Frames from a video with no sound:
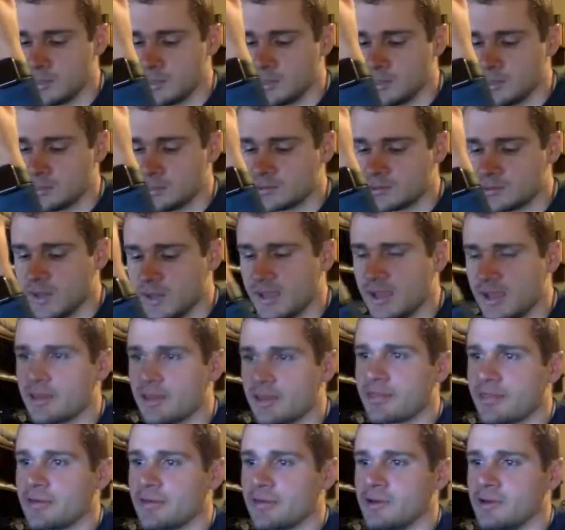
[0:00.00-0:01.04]
so I
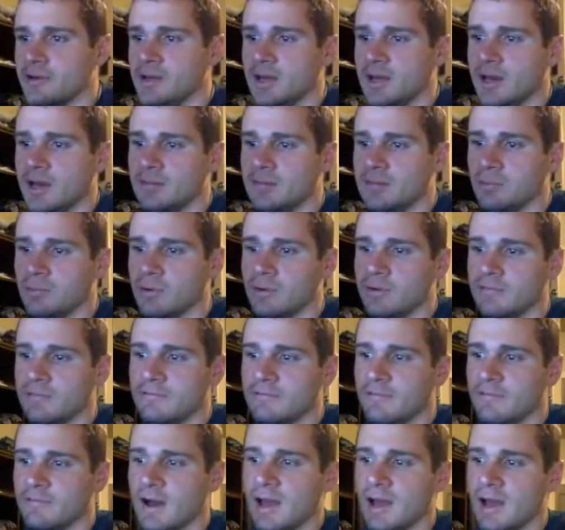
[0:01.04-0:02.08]
got
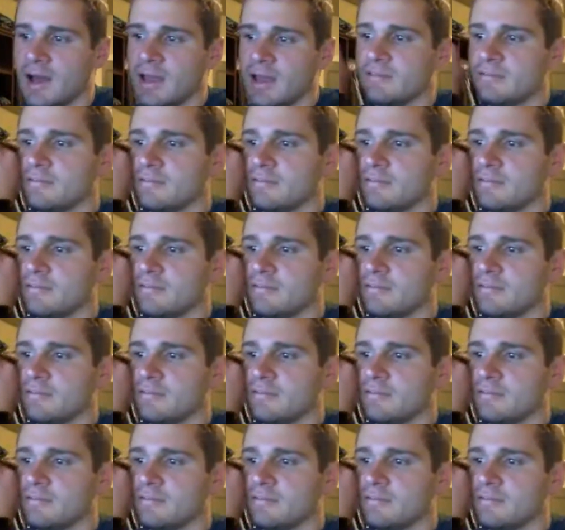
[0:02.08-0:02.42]
39.5.